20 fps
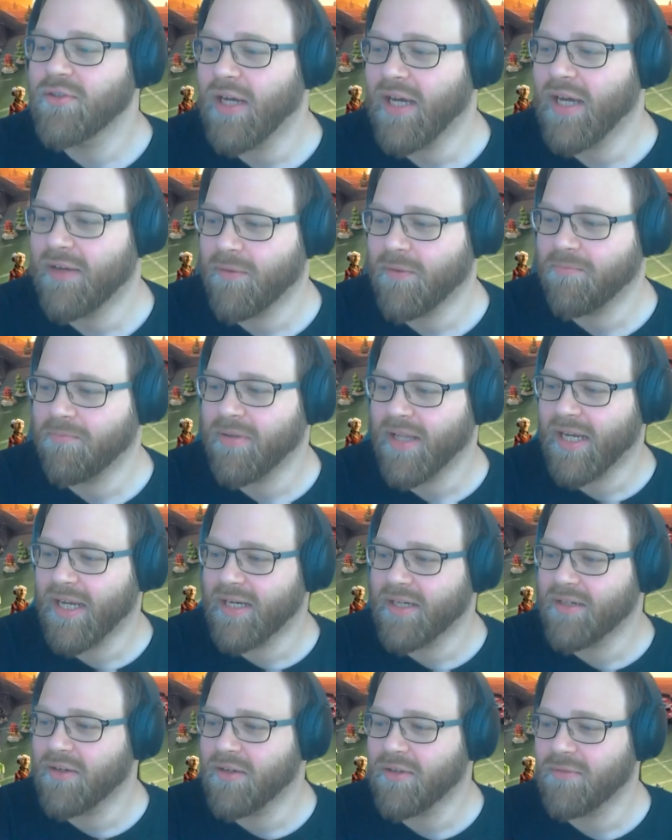have a
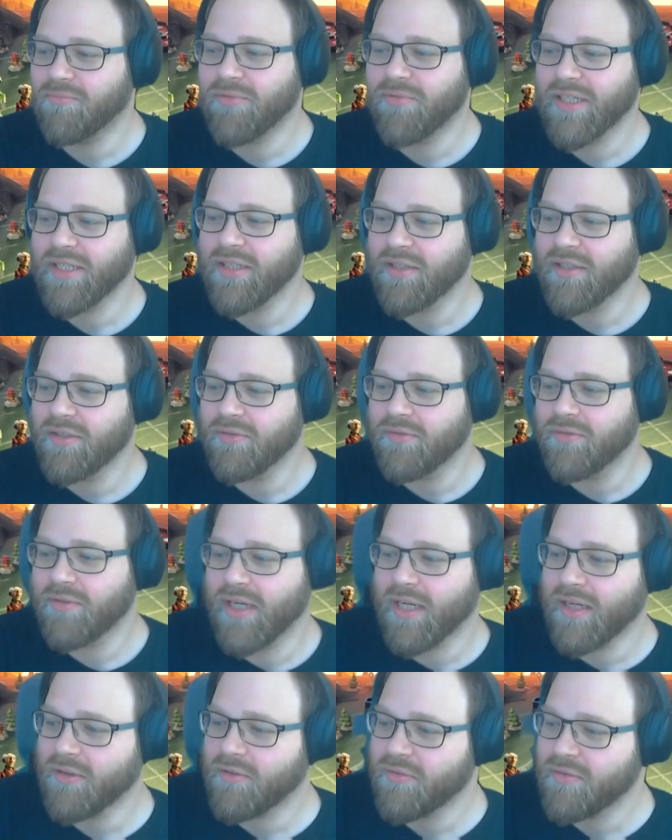plan on bringing new
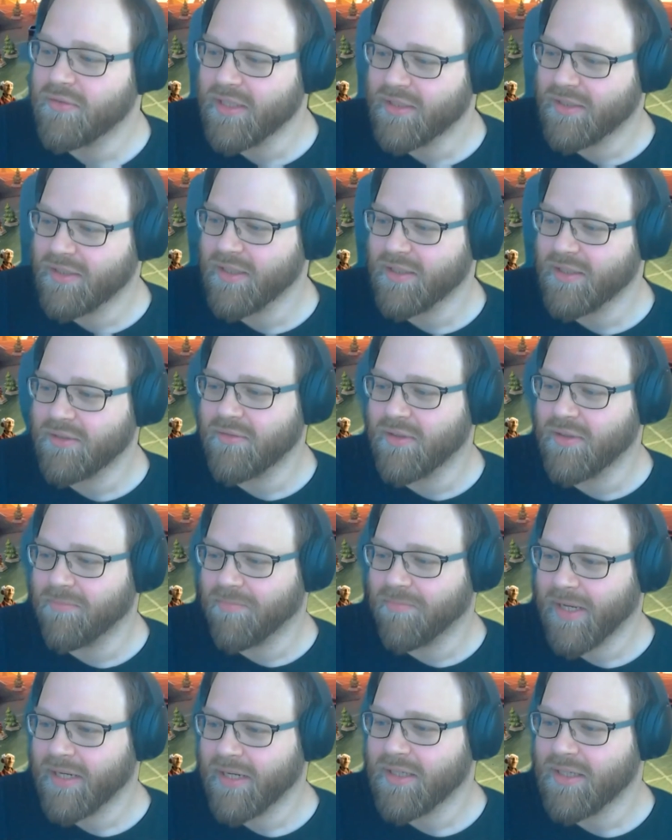countries into the
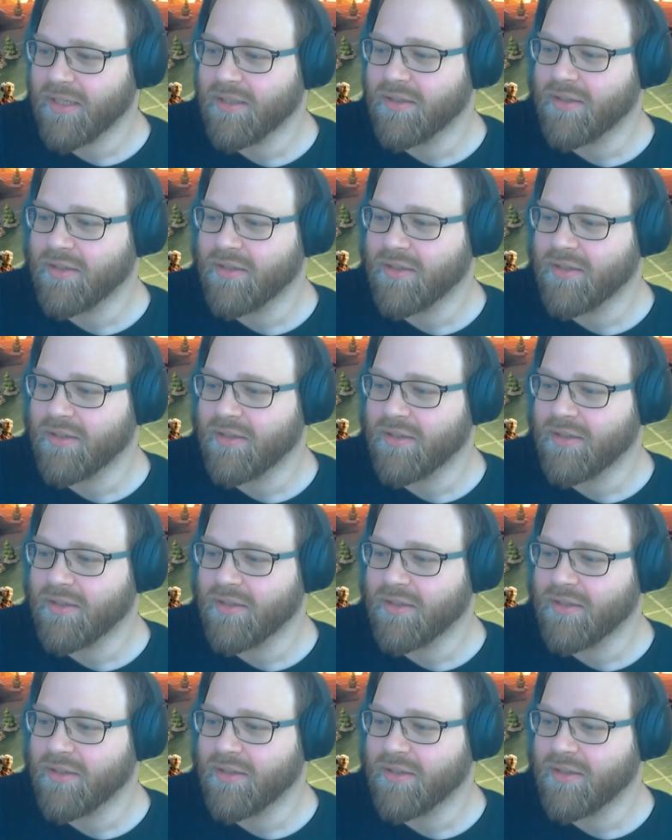beta,